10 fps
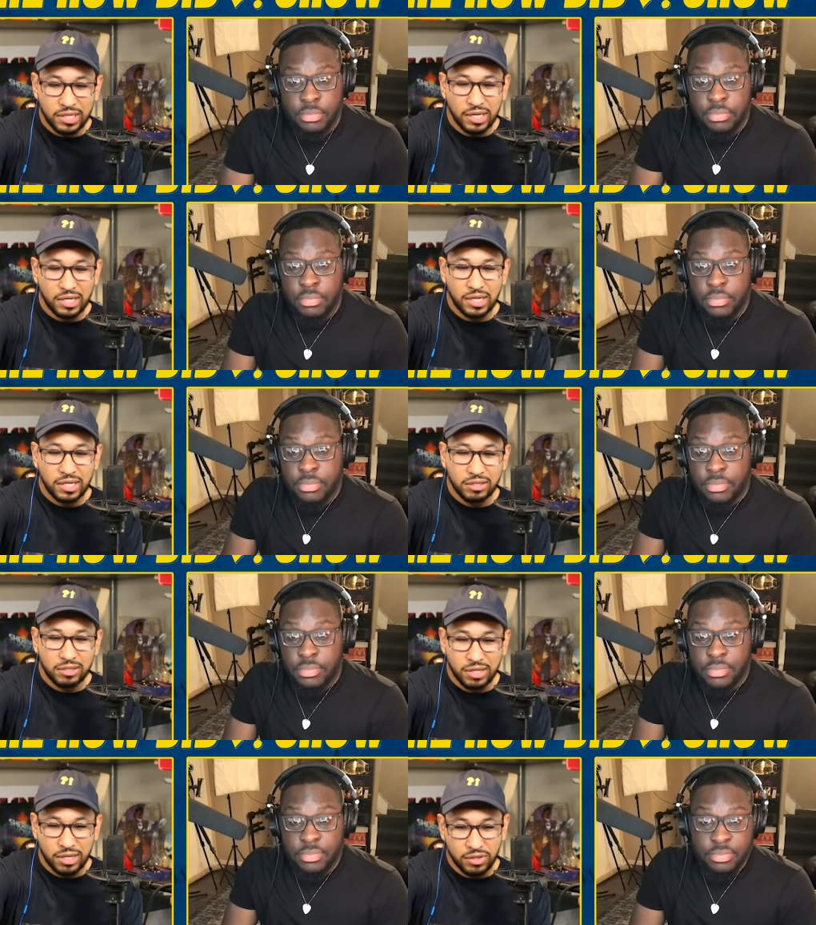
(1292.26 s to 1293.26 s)
Speaker 1: in a
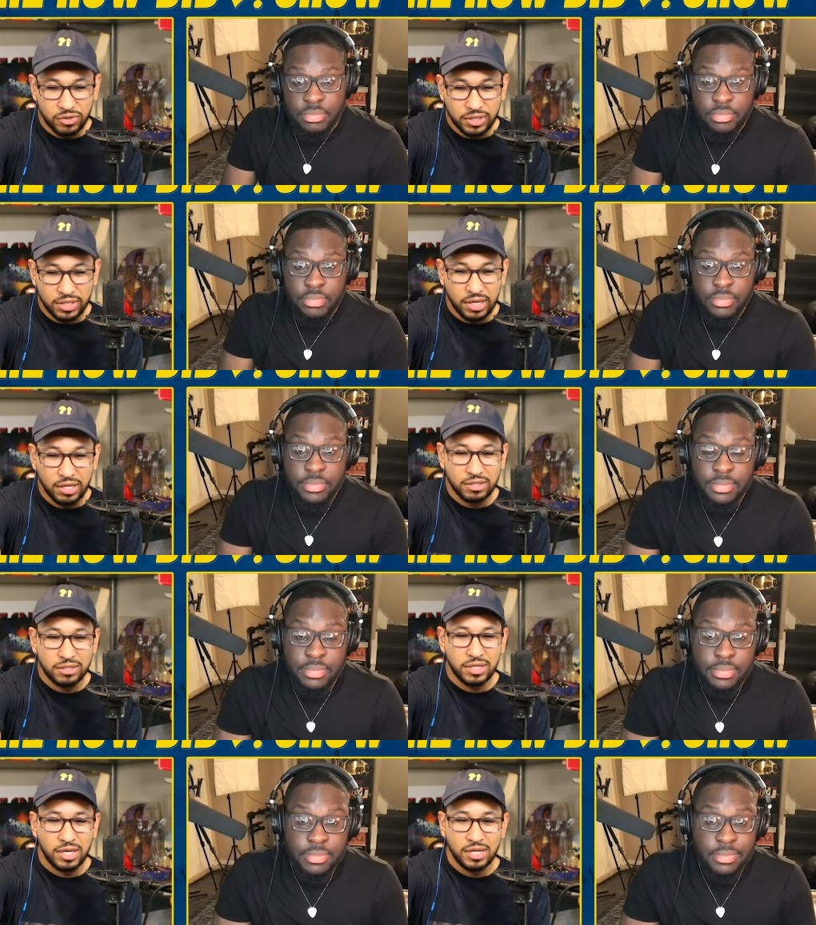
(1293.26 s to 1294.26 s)
jail cell,
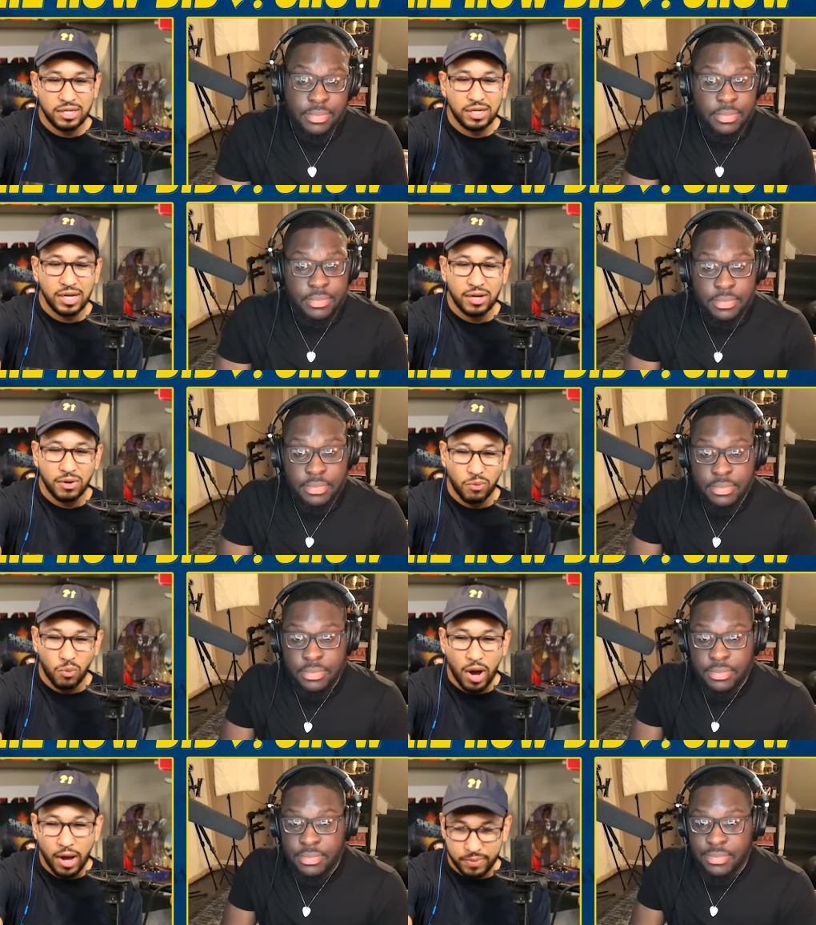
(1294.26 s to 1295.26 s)
eating like a
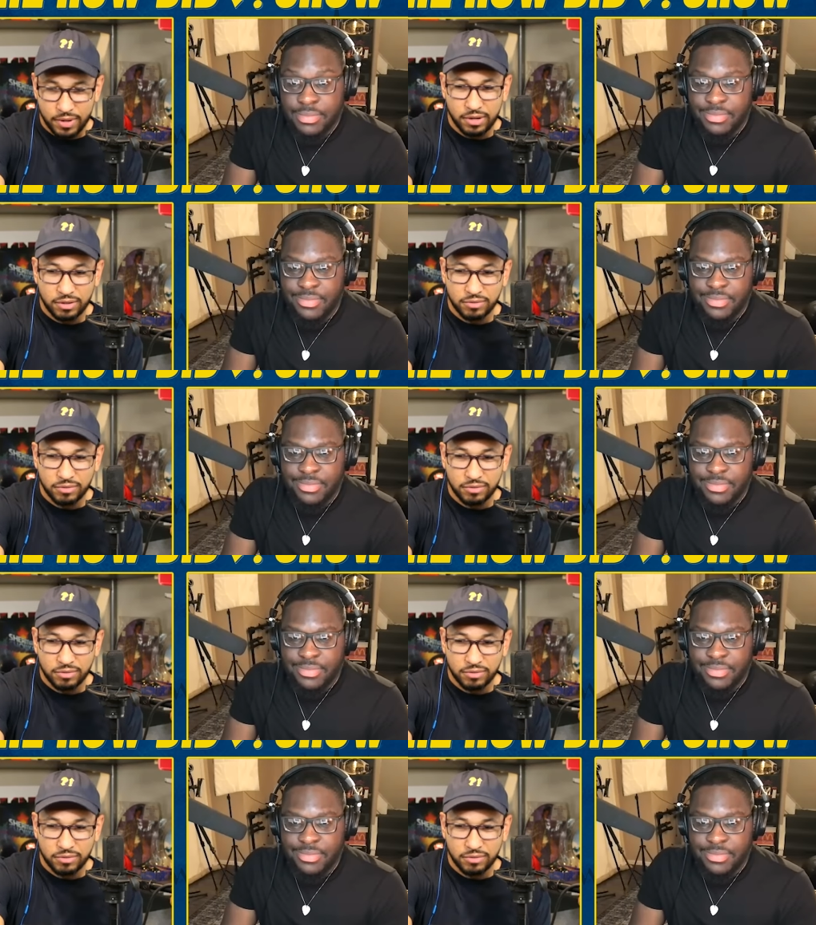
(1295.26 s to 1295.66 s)
Whopper